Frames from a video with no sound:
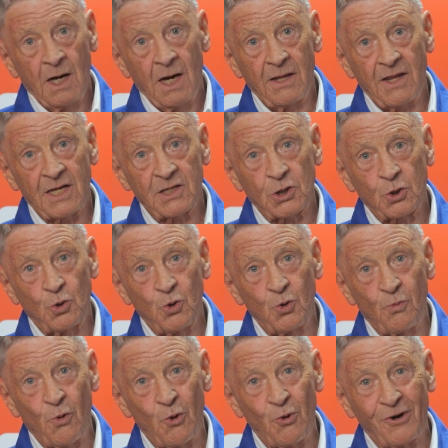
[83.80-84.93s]
And that's the two
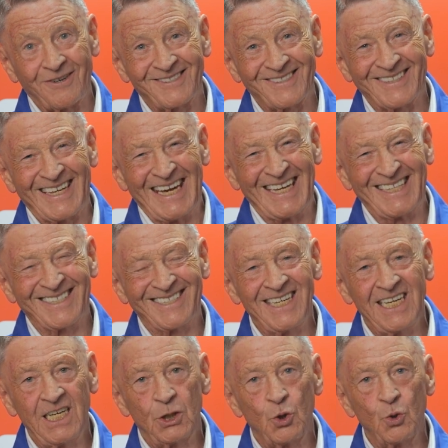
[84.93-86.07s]
products, the
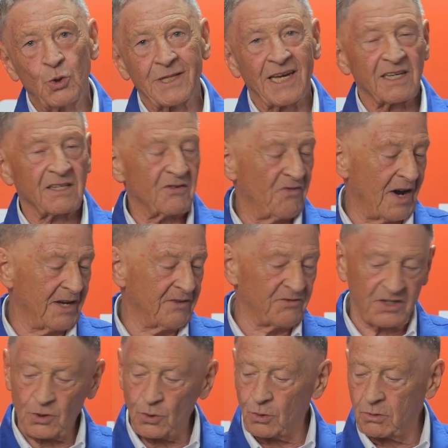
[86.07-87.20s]

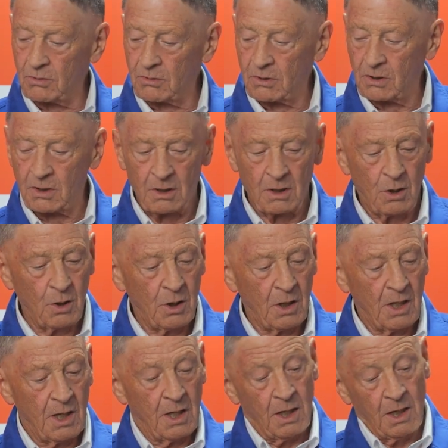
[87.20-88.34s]
HC2650,
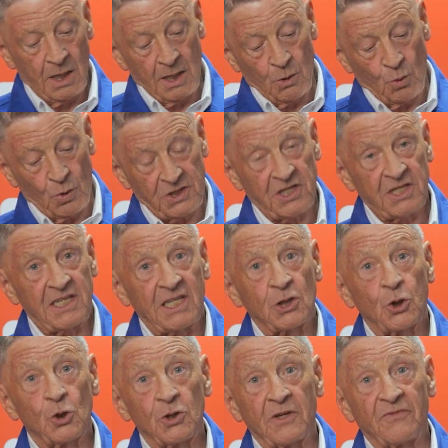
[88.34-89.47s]
which is
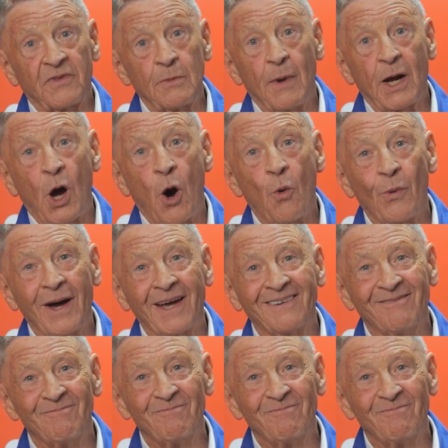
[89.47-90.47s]
exclusive to McAlpine.